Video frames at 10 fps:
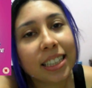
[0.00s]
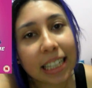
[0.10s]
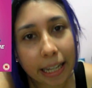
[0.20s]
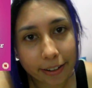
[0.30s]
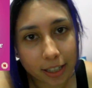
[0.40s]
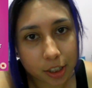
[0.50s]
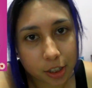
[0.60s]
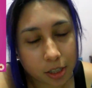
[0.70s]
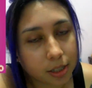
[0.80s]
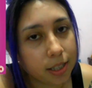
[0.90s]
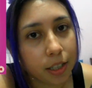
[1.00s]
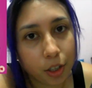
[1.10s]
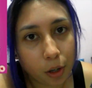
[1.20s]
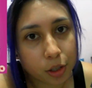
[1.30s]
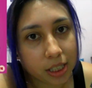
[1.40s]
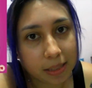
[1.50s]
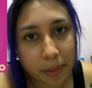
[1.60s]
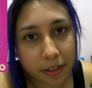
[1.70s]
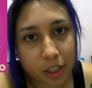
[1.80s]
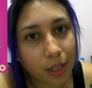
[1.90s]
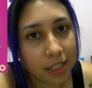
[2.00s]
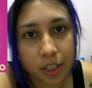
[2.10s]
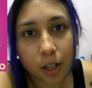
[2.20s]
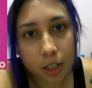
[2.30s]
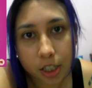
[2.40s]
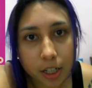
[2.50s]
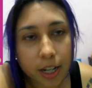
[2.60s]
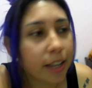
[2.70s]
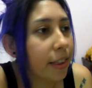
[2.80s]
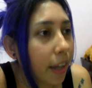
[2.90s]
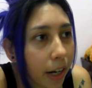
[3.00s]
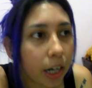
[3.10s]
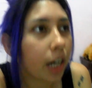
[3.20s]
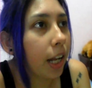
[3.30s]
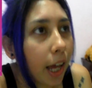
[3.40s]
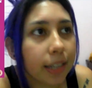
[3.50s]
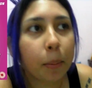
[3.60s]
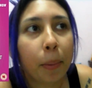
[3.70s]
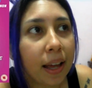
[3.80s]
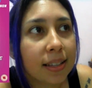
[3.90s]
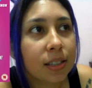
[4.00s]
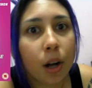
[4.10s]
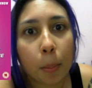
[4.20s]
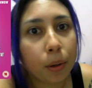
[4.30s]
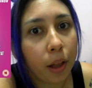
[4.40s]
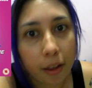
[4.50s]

In the characters, because I know she's married to Ashton Kutcher and they are like the best couple